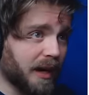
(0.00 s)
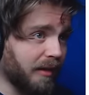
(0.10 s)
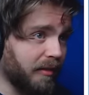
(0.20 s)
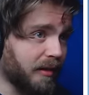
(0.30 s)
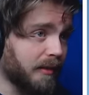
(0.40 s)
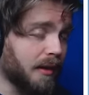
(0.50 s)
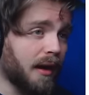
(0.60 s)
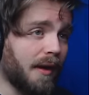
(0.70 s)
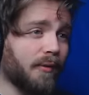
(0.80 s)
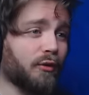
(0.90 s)
area.
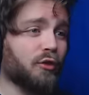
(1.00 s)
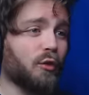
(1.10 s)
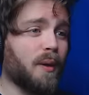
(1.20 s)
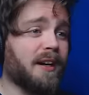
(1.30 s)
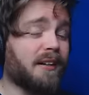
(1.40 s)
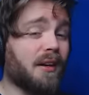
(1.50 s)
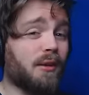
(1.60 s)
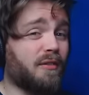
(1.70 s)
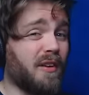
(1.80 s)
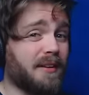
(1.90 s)
I'm not sure where to go
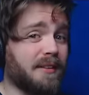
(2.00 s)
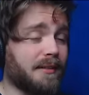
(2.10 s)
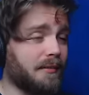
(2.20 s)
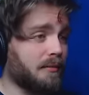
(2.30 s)
to find it.